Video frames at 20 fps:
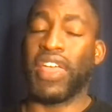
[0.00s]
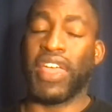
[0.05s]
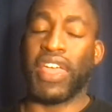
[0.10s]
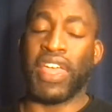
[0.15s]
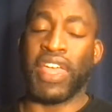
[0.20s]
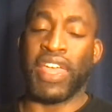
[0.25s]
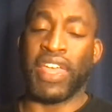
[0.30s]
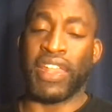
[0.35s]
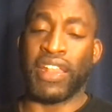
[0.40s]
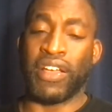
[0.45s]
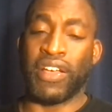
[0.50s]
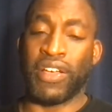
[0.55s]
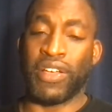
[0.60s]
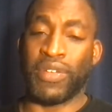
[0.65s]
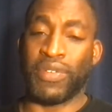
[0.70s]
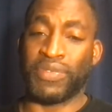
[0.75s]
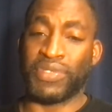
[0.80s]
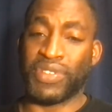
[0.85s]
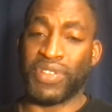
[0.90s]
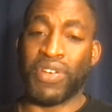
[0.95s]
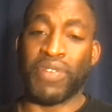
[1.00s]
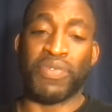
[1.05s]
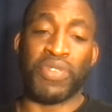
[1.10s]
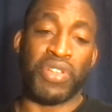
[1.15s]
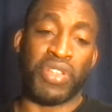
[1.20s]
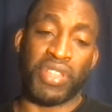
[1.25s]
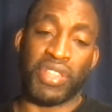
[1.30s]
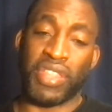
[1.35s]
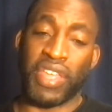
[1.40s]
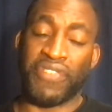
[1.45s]
And so I'm
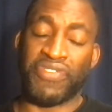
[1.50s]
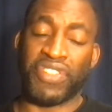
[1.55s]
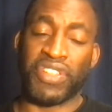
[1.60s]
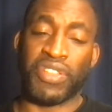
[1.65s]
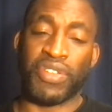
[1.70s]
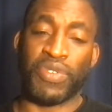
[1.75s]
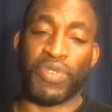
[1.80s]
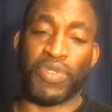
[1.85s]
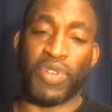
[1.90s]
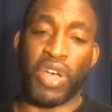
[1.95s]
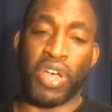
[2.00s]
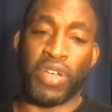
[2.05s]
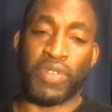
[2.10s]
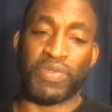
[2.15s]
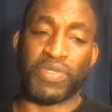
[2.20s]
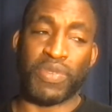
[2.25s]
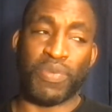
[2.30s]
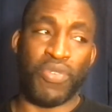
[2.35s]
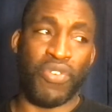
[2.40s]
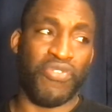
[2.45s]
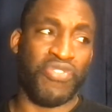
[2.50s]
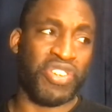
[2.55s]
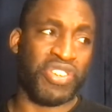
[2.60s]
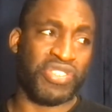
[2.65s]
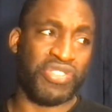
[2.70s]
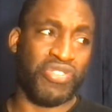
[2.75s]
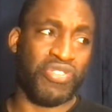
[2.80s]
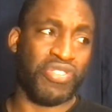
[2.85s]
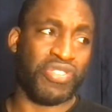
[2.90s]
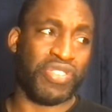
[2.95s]
going to definitely do some more
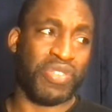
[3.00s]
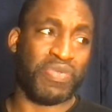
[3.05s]
research.